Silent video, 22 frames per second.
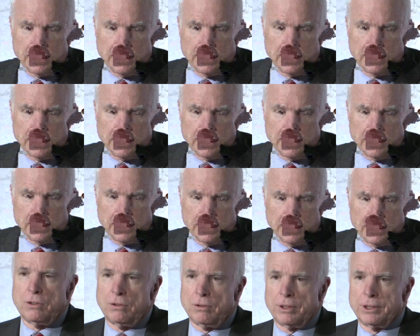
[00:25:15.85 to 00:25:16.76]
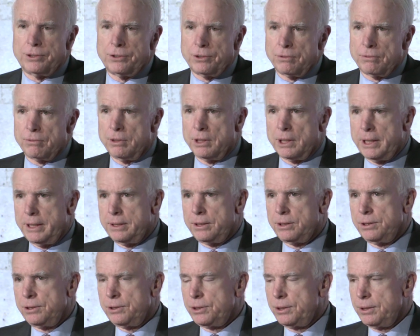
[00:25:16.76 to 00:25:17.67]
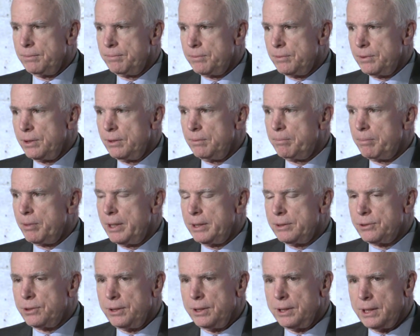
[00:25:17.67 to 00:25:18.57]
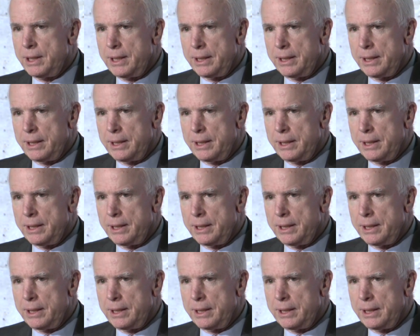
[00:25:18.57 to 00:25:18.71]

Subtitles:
I have a cordial relationship with the president.